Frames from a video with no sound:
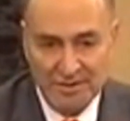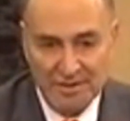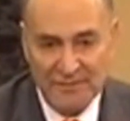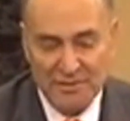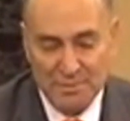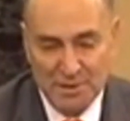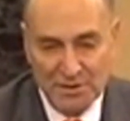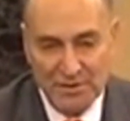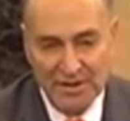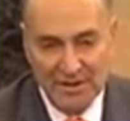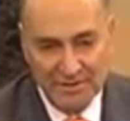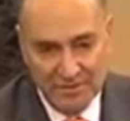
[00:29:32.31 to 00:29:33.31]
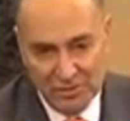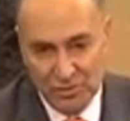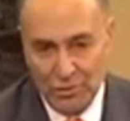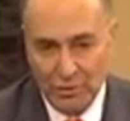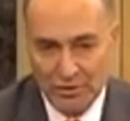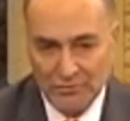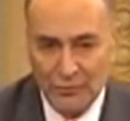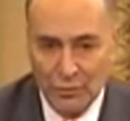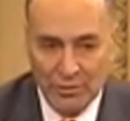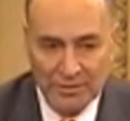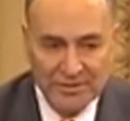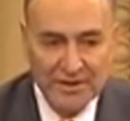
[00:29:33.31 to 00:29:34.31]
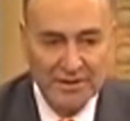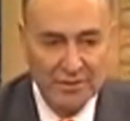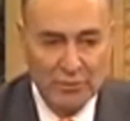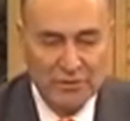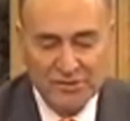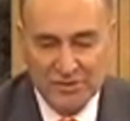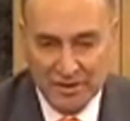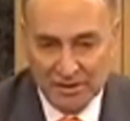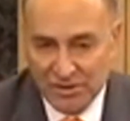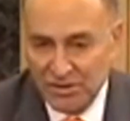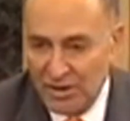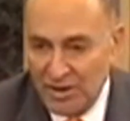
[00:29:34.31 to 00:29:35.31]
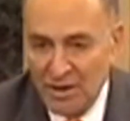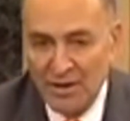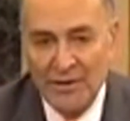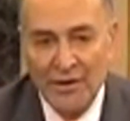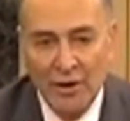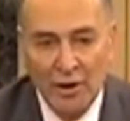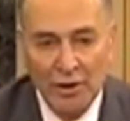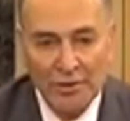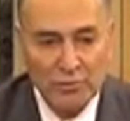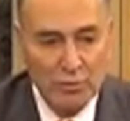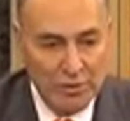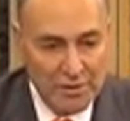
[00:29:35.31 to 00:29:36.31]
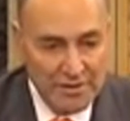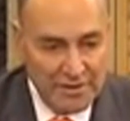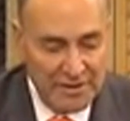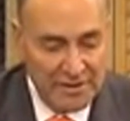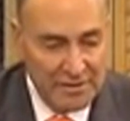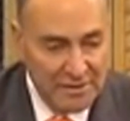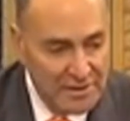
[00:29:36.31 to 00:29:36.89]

have spearheaded the charge for and done it with such hard work and